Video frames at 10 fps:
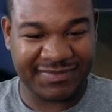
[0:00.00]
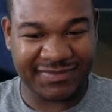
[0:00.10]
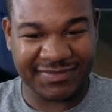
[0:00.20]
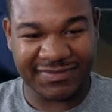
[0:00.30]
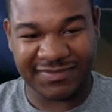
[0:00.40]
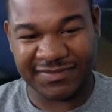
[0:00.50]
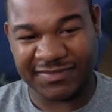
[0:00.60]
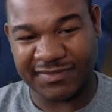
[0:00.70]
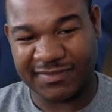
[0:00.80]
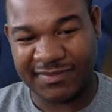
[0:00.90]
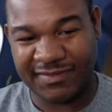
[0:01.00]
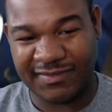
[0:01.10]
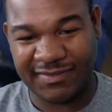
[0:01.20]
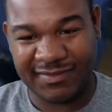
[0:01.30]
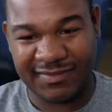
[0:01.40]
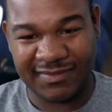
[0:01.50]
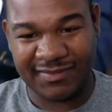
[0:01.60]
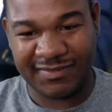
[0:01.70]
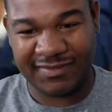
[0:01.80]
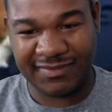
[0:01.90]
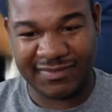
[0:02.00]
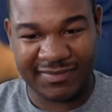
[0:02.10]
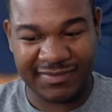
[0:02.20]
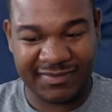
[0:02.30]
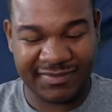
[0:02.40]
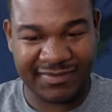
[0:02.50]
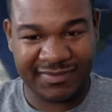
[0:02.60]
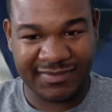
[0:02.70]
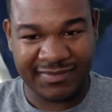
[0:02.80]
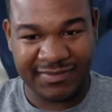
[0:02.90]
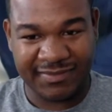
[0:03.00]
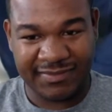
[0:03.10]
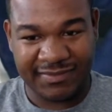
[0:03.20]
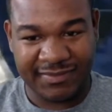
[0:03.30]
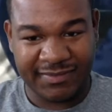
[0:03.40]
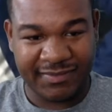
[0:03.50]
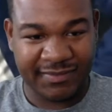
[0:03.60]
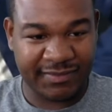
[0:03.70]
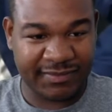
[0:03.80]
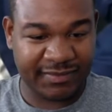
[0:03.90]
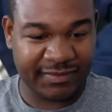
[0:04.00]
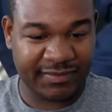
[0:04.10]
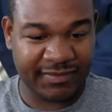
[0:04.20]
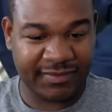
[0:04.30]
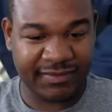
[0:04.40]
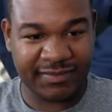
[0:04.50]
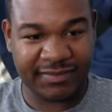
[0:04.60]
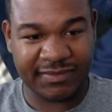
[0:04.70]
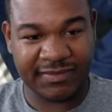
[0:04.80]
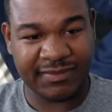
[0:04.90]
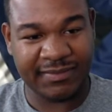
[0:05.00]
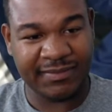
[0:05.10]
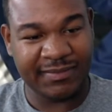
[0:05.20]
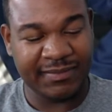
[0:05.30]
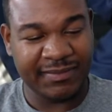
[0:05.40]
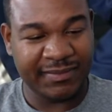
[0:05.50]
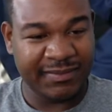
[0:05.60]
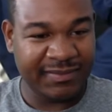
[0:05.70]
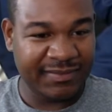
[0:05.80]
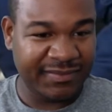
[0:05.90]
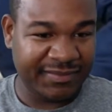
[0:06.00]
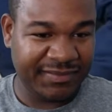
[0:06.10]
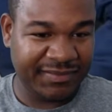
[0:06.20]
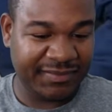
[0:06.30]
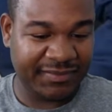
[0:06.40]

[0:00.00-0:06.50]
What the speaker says: The person shown says nothing.